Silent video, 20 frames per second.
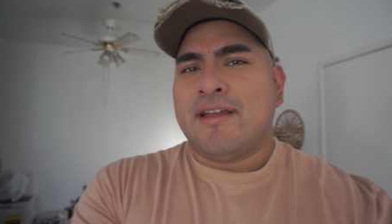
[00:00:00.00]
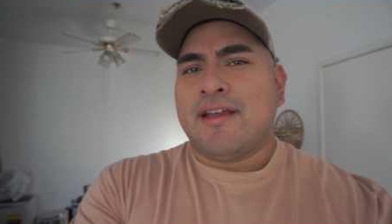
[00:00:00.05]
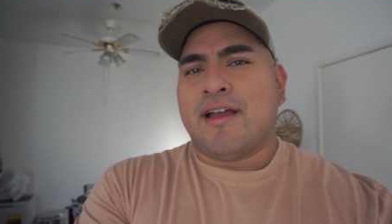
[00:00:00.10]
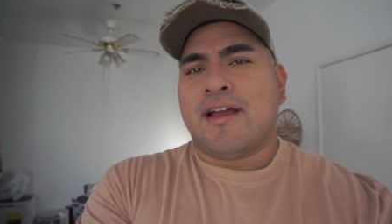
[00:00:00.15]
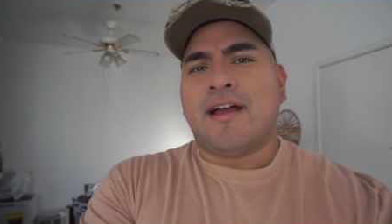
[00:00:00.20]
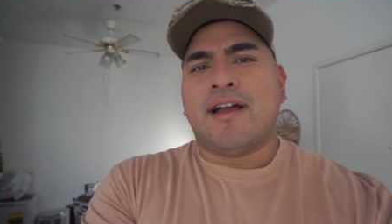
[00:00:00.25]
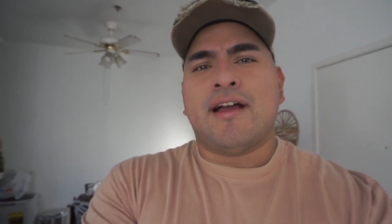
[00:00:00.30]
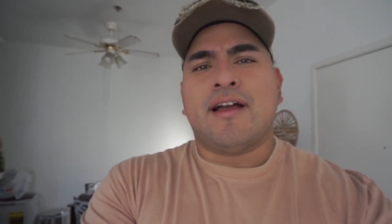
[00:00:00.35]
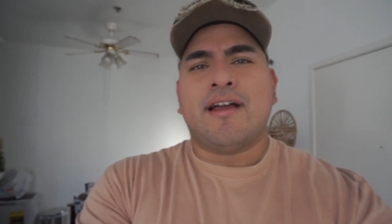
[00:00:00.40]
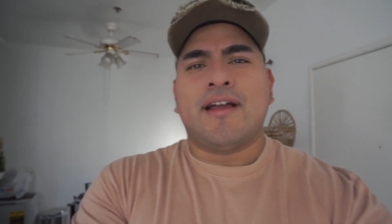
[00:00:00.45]

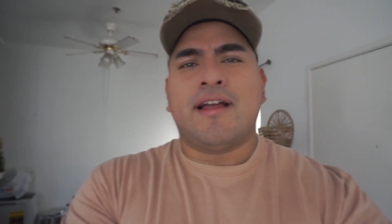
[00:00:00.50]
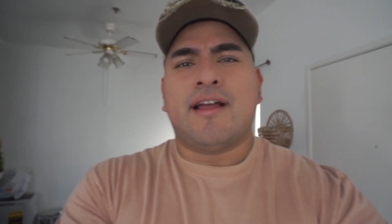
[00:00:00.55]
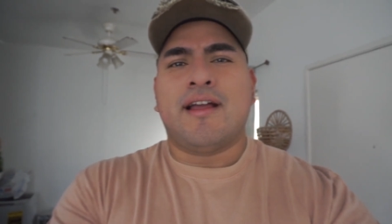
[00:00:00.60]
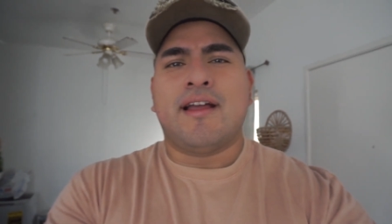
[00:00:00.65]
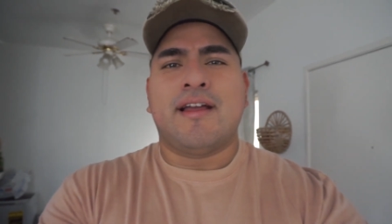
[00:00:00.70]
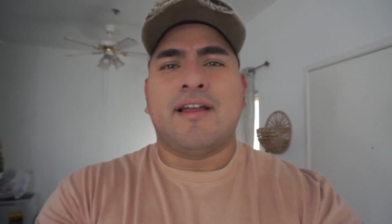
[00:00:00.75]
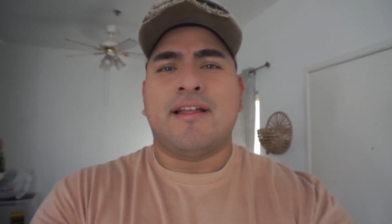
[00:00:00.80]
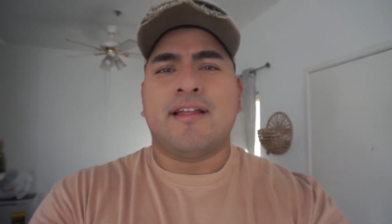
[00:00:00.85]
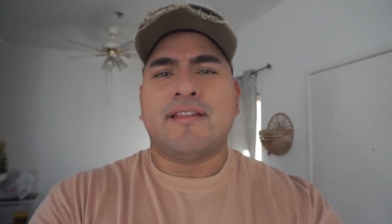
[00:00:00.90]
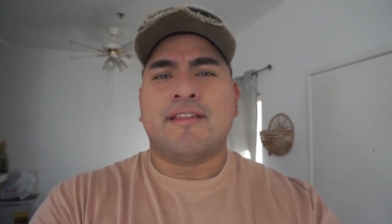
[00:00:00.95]

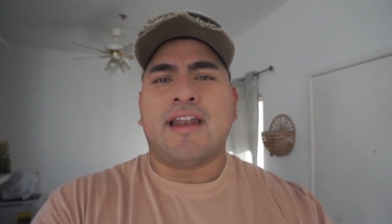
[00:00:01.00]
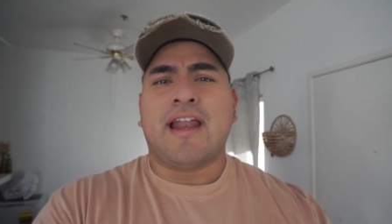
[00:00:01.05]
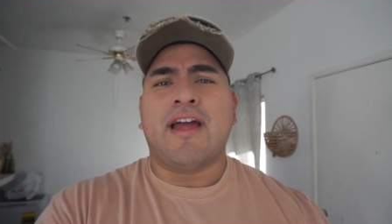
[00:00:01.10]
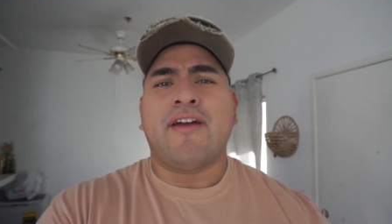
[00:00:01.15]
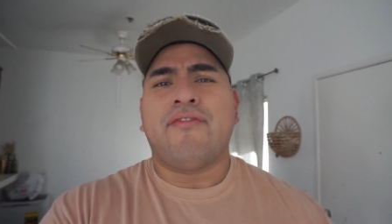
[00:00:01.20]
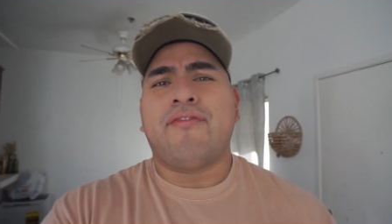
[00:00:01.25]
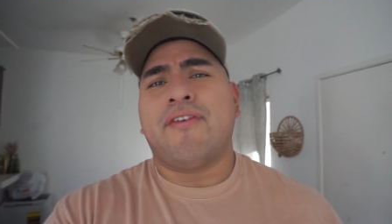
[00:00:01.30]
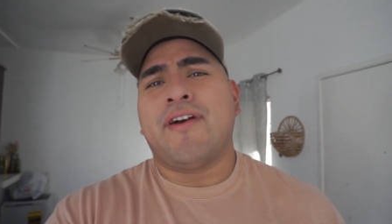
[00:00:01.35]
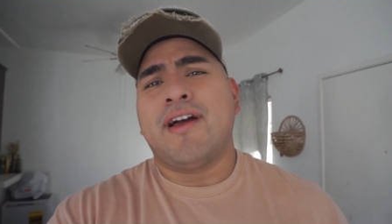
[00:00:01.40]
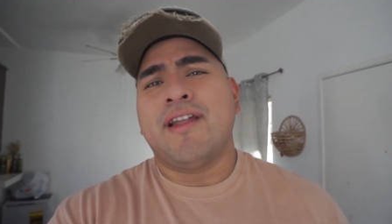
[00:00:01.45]
Uh, did I
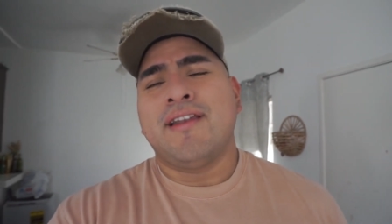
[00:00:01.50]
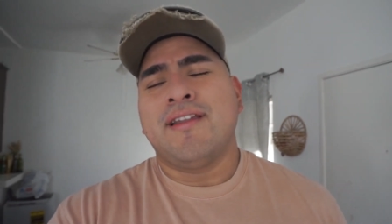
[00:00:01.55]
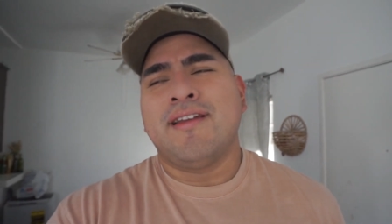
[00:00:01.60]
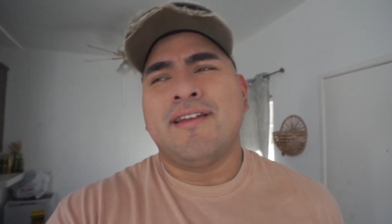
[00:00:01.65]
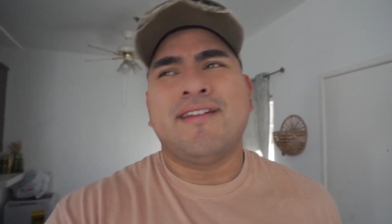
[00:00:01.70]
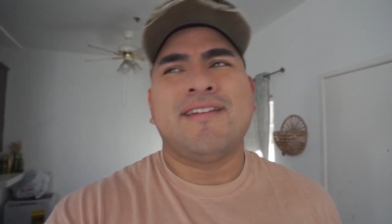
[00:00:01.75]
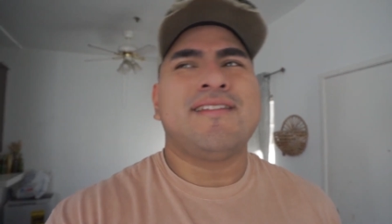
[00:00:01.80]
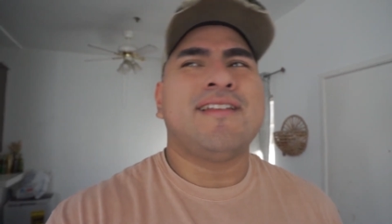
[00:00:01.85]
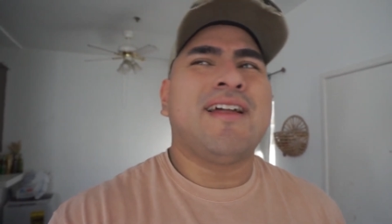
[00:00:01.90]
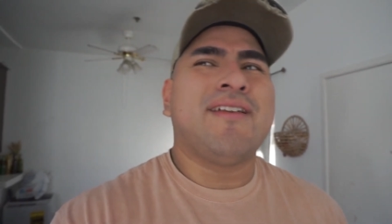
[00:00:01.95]
have fun?
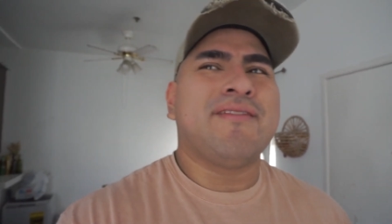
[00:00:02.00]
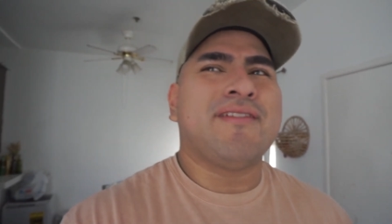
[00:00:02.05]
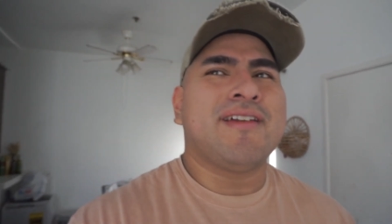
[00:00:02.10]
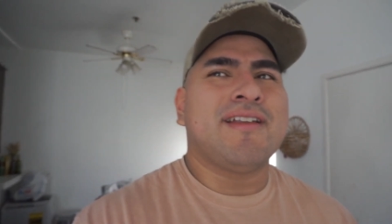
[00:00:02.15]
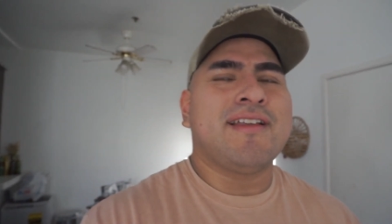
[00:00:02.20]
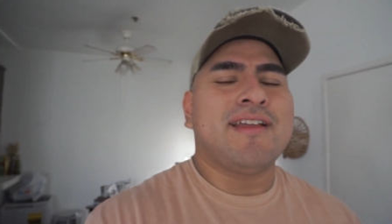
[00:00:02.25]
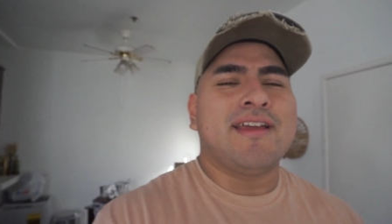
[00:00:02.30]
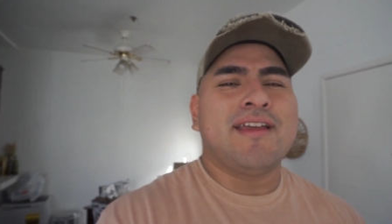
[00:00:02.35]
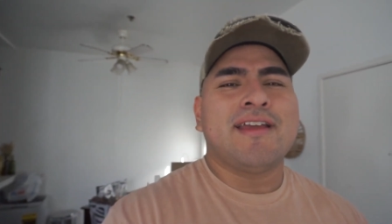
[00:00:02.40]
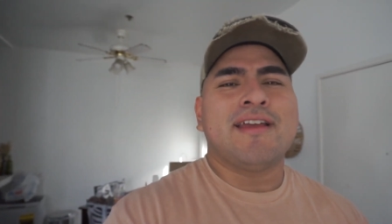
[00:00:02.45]
Not
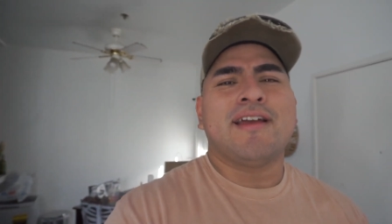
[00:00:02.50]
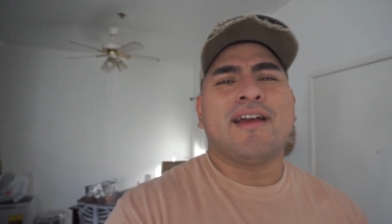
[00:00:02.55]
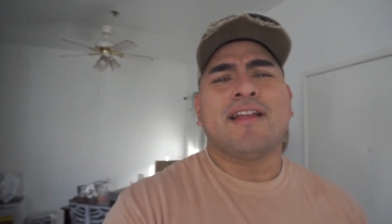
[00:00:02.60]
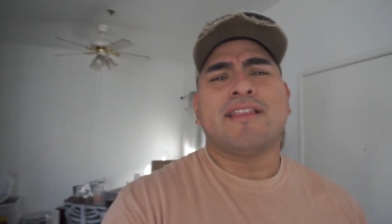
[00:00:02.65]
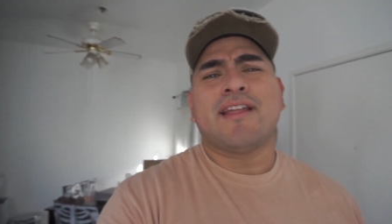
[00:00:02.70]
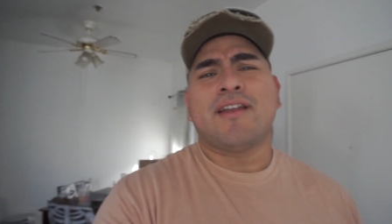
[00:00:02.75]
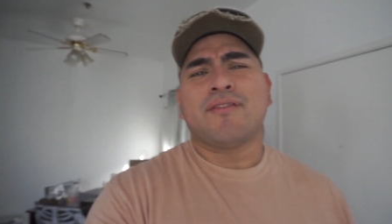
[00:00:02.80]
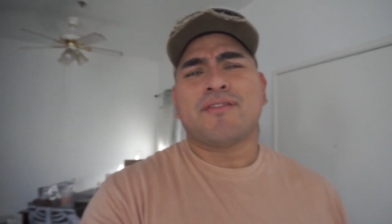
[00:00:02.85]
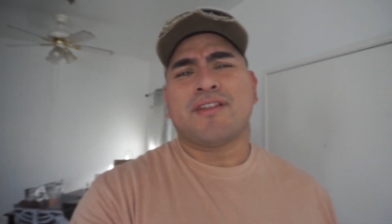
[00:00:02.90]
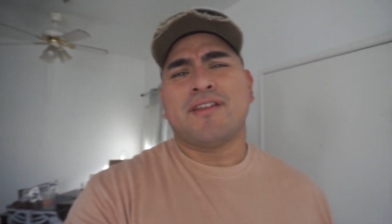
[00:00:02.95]
really. I
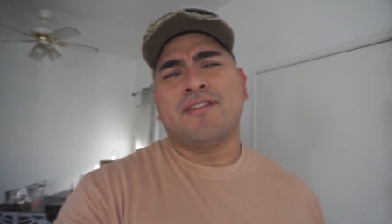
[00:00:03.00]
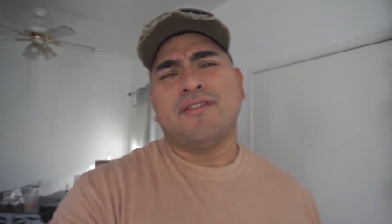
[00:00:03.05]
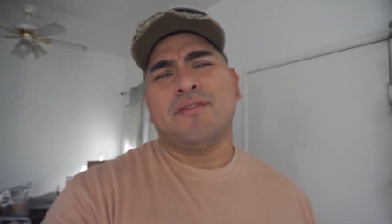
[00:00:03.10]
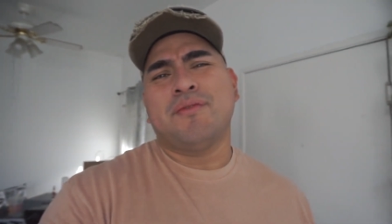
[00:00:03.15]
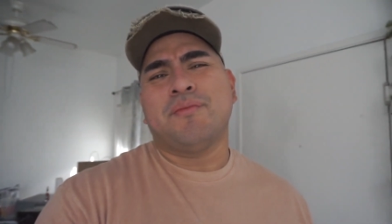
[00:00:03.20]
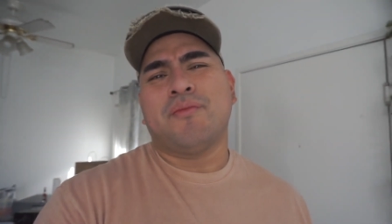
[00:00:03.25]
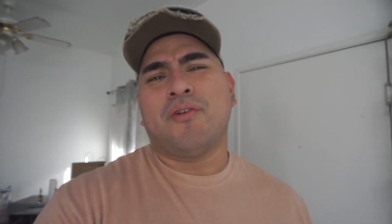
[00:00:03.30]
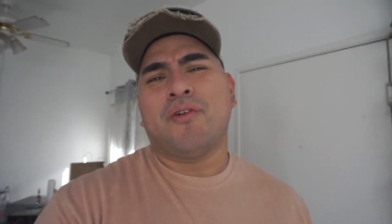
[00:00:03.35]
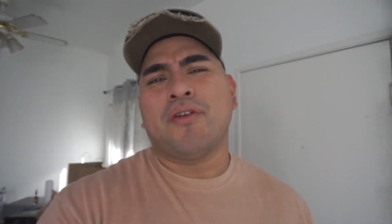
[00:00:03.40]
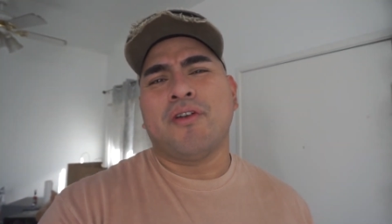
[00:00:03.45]
thought I was gonna do
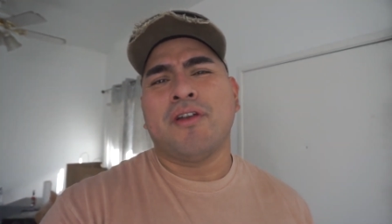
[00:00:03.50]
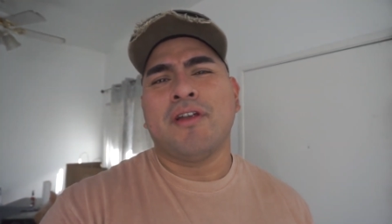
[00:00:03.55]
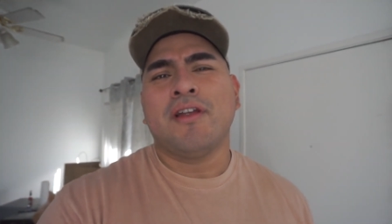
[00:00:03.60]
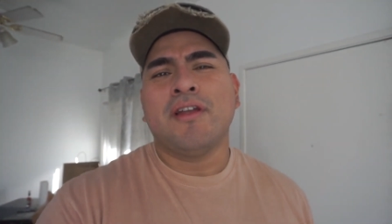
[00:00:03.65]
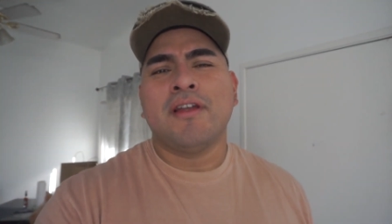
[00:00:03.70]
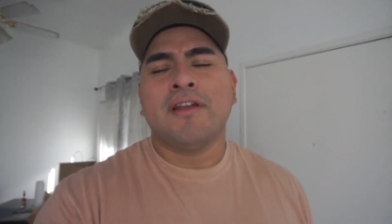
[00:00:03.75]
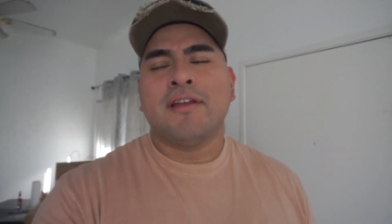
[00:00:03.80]
more.